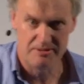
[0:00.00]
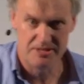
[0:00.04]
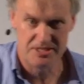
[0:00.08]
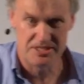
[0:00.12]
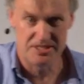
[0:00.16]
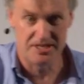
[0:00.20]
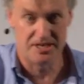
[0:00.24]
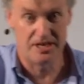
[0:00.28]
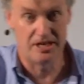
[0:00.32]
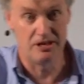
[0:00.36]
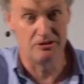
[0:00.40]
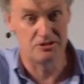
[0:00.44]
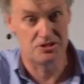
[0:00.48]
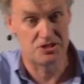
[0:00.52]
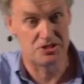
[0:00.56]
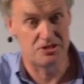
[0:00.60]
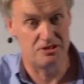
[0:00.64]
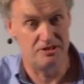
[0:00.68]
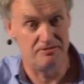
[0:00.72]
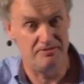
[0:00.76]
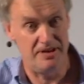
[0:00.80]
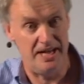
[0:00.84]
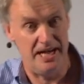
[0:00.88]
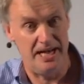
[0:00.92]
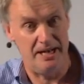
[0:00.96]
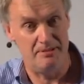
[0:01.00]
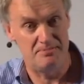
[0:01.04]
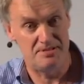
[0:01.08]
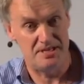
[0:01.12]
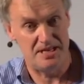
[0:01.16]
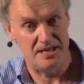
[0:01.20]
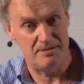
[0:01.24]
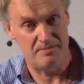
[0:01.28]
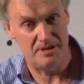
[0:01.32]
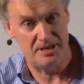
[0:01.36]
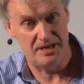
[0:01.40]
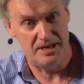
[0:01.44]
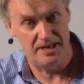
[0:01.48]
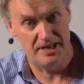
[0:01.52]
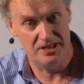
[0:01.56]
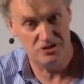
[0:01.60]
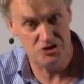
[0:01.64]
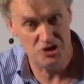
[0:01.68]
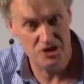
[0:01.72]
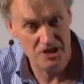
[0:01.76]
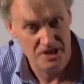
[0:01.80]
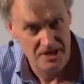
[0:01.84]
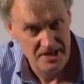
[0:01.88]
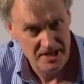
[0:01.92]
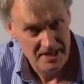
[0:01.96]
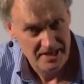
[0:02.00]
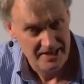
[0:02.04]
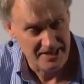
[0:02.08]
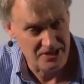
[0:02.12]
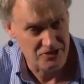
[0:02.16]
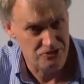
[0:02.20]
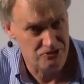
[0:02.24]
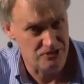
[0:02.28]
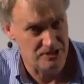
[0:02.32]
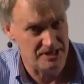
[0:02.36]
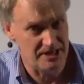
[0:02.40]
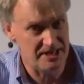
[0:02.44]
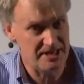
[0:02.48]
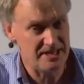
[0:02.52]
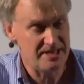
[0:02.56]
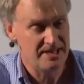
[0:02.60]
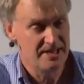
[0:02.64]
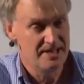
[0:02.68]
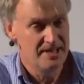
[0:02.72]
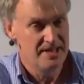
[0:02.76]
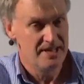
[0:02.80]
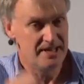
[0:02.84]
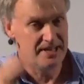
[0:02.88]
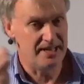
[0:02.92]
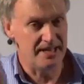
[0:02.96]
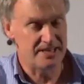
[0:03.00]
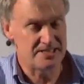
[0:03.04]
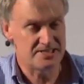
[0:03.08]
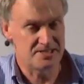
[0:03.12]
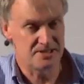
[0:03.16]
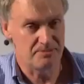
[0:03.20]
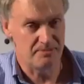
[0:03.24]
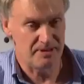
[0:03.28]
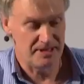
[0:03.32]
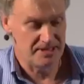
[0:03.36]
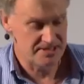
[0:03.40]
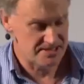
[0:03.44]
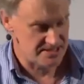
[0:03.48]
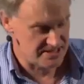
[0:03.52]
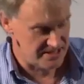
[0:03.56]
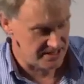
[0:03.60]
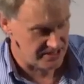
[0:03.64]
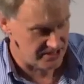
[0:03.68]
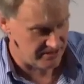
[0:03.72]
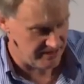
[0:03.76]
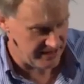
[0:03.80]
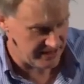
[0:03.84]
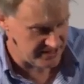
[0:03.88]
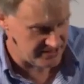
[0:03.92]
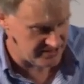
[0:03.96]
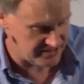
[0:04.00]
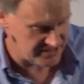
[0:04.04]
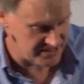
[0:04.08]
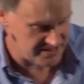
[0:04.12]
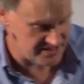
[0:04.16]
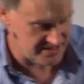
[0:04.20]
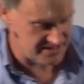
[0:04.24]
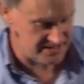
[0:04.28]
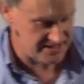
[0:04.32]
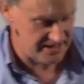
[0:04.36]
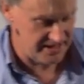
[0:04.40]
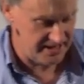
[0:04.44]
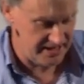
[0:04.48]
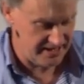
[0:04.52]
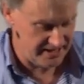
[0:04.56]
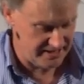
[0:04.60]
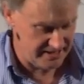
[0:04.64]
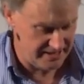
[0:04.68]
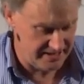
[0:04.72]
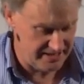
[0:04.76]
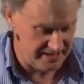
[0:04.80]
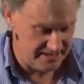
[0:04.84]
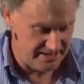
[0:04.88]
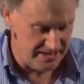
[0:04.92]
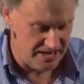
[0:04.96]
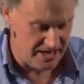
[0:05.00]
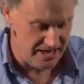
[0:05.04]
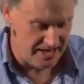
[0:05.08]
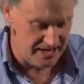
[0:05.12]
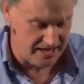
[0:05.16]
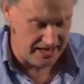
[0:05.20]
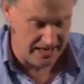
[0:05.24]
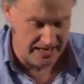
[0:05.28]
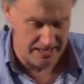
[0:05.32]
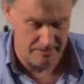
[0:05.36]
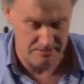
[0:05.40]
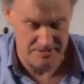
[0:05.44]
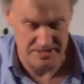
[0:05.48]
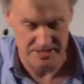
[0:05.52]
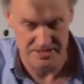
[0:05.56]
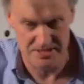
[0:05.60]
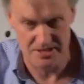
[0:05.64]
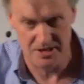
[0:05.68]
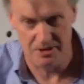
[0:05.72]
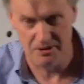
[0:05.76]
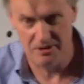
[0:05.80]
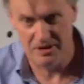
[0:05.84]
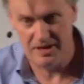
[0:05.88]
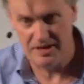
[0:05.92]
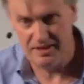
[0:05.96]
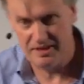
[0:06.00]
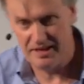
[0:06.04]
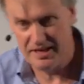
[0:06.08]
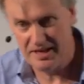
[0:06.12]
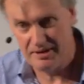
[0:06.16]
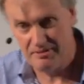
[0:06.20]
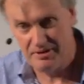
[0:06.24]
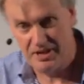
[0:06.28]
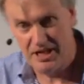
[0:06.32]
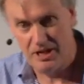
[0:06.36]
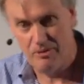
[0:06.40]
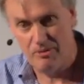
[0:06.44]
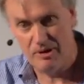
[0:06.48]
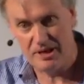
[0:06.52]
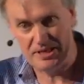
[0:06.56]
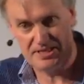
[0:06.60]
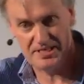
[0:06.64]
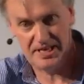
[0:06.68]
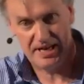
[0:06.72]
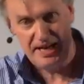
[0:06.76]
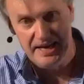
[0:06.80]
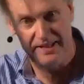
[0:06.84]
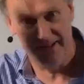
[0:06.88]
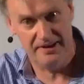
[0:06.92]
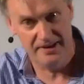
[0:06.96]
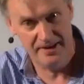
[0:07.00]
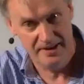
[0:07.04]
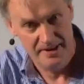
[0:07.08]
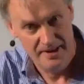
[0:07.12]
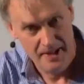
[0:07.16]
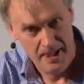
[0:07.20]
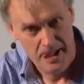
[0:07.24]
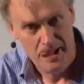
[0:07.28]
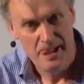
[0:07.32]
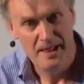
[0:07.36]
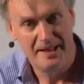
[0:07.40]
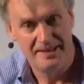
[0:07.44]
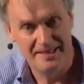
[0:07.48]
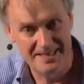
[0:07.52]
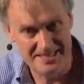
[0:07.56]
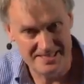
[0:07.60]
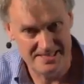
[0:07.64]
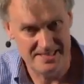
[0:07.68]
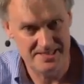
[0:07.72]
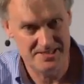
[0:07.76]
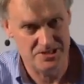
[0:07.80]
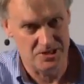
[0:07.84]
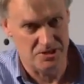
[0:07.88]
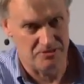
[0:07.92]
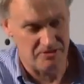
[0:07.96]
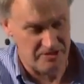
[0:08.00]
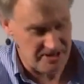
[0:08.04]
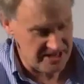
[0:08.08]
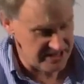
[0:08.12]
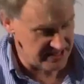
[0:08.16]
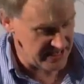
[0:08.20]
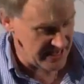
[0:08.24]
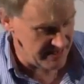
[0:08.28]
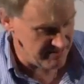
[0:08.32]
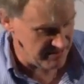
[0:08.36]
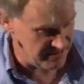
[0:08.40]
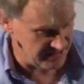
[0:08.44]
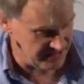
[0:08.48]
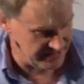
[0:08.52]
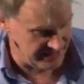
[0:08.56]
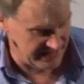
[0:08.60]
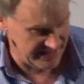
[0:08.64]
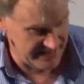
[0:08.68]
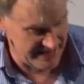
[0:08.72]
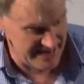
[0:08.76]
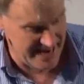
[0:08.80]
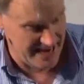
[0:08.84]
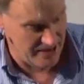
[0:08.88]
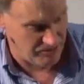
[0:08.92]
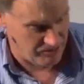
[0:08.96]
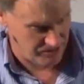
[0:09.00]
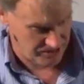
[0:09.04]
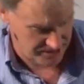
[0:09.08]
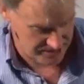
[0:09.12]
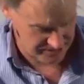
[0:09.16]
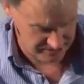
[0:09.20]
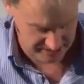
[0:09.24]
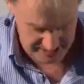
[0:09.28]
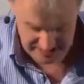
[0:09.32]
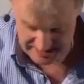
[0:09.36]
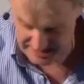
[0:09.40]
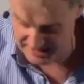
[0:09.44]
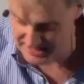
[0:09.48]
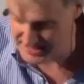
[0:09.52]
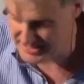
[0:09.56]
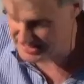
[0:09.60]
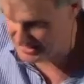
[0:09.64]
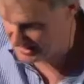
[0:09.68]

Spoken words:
which is a cluster of labs in immunology in Trinity. Kingston Mills is our director. There's 9 labs in total, I think, and we're all working together. This discovery came out of that network, right? And it's